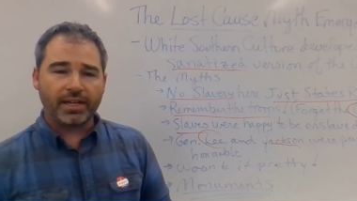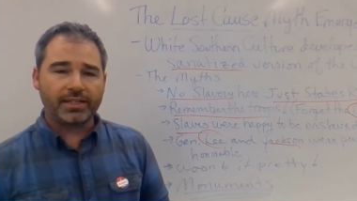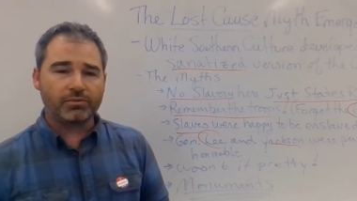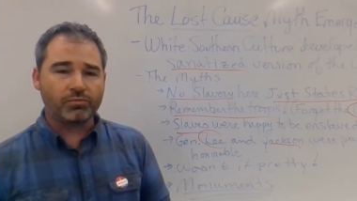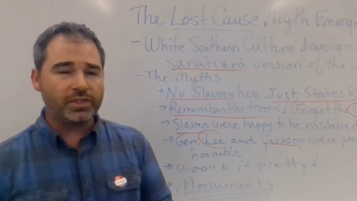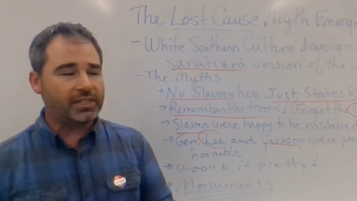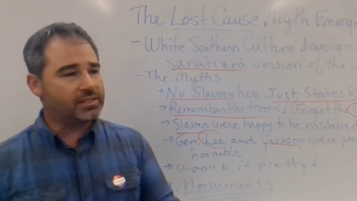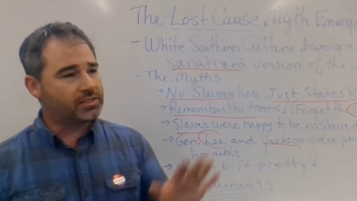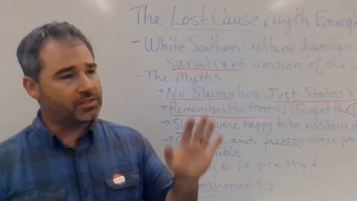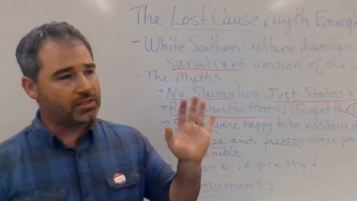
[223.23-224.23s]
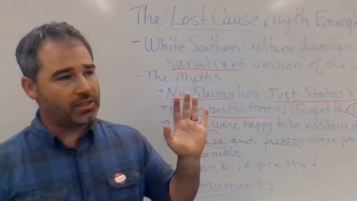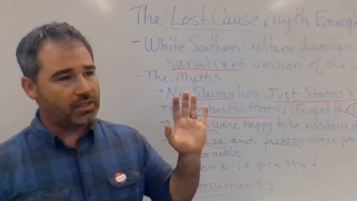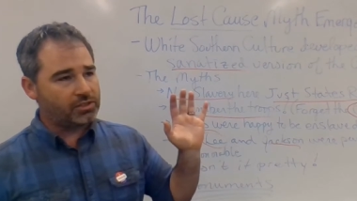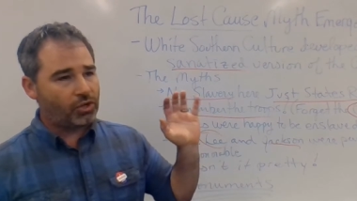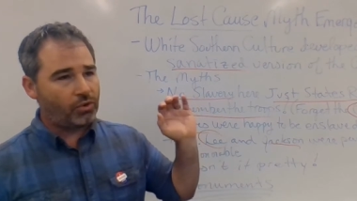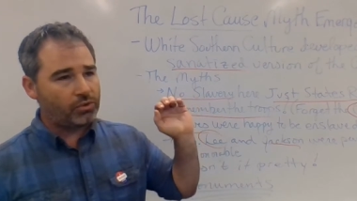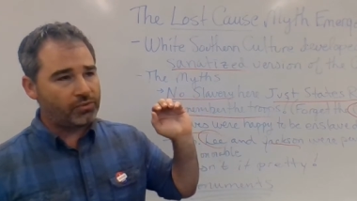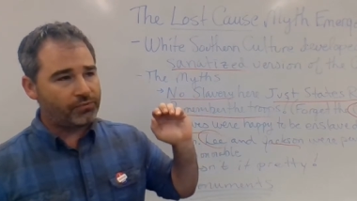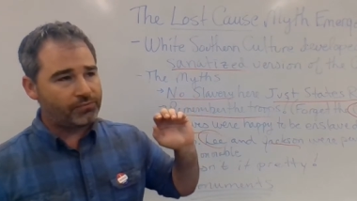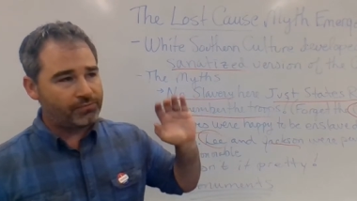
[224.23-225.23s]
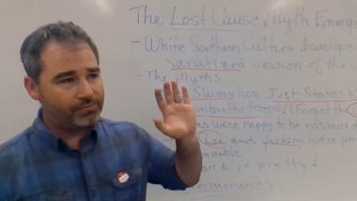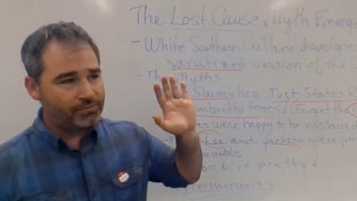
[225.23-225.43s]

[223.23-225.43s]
And it really is just a, a total